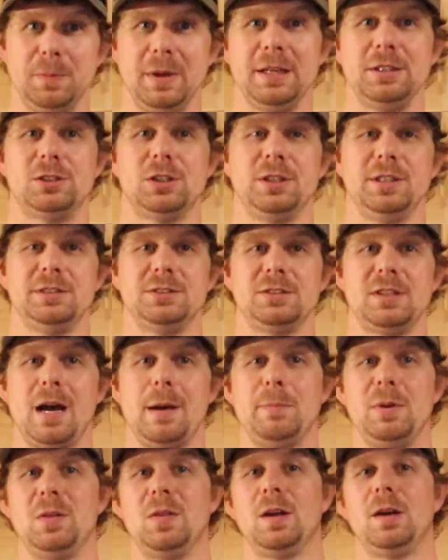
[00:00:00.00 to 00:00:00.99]
make sure you
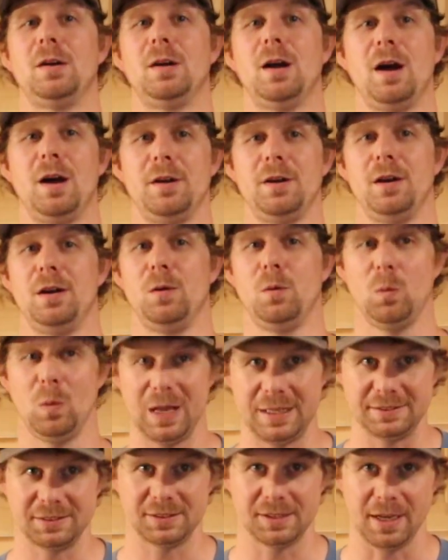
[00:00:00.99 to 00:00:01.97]
stop in there on a
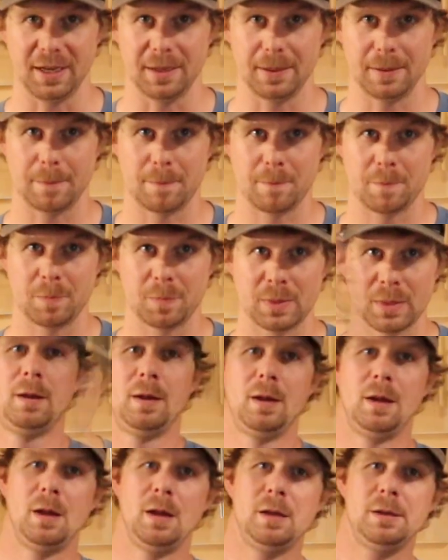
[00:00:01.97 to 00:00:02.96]
Wednesday.
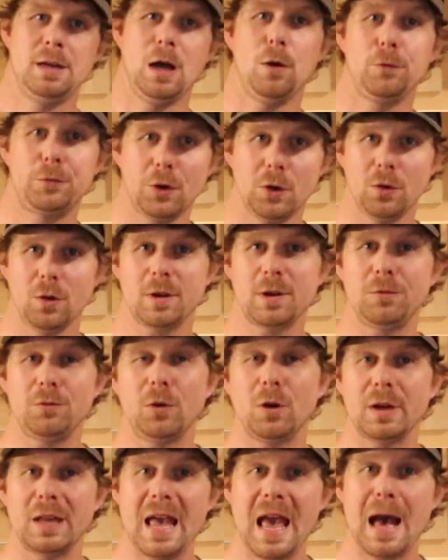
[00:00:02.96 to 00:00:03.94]
Now, if you're looking
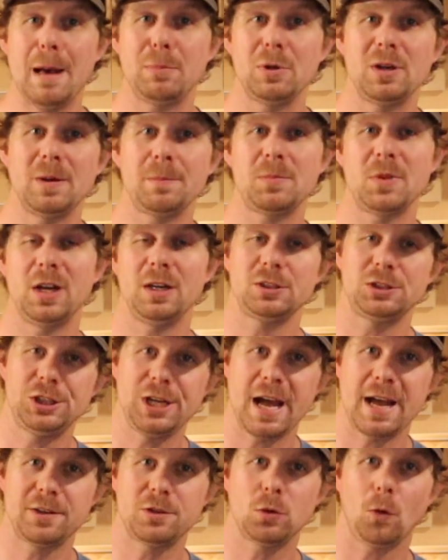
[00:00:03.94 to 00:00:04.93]
for a cabin up there,
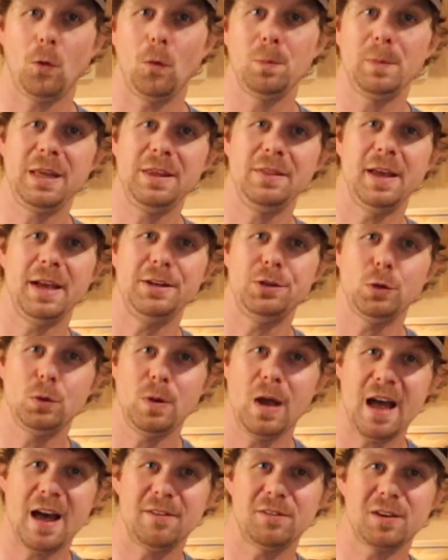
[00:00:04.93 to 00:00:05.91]
Chad told me they
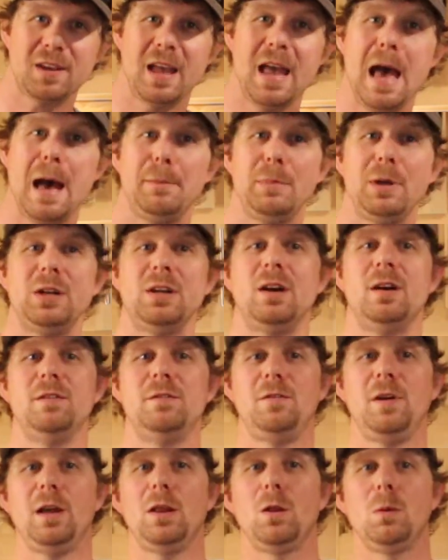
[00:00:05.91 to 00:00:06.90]
do have a cabin
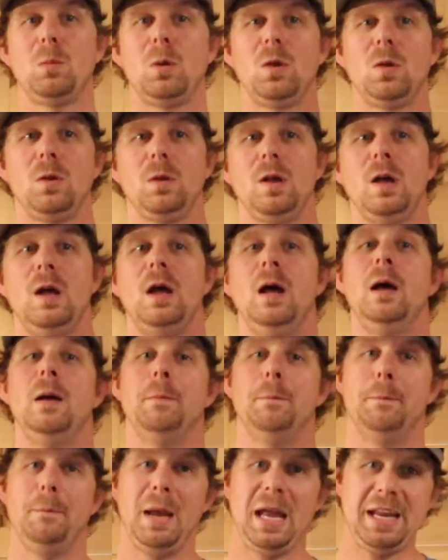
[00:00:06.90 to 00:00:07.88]
available
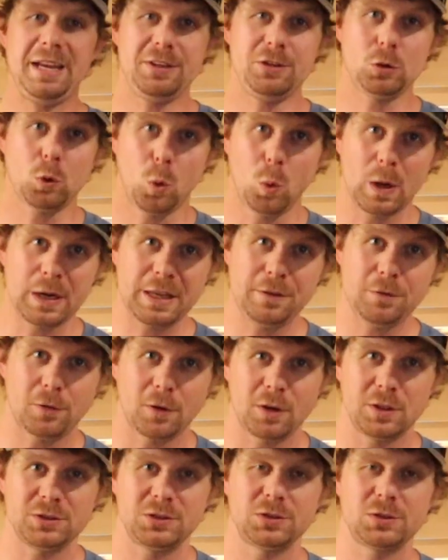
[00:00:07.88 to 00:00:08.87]
May
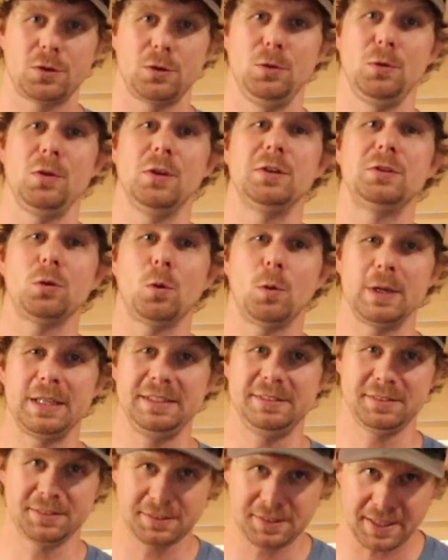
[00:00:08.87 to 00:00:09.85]
21st through the
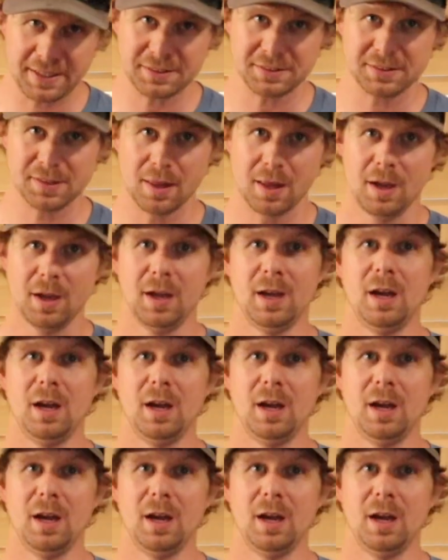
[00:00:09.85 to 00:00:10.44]
26th.